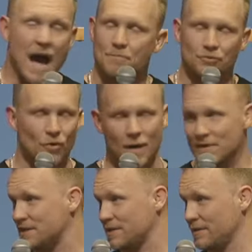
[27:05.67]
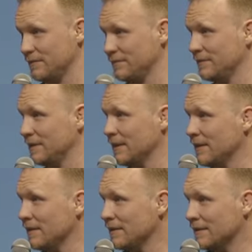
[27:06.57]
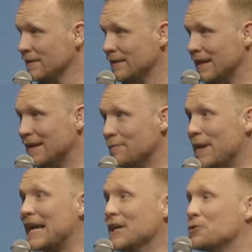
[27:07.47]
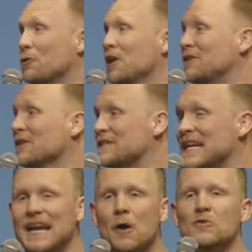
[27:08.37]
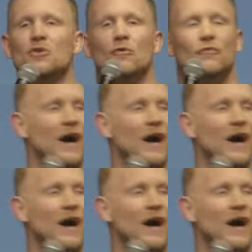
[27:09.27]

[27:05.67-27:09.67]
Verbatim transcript: I promise. Back in twenty thirteen, I was on